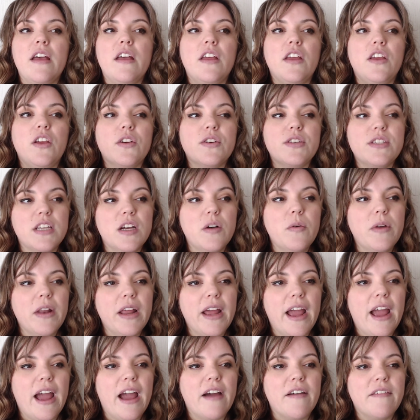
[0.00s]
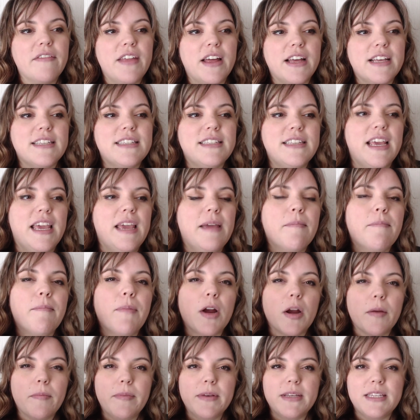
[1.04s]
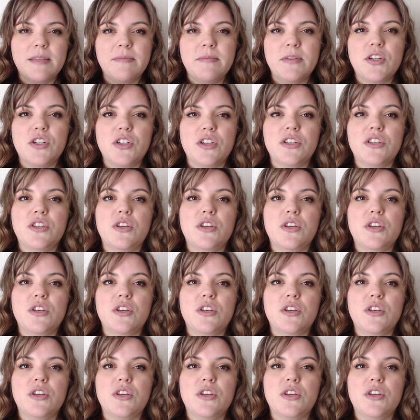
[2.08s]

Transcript: you still want to have that same purpose mission.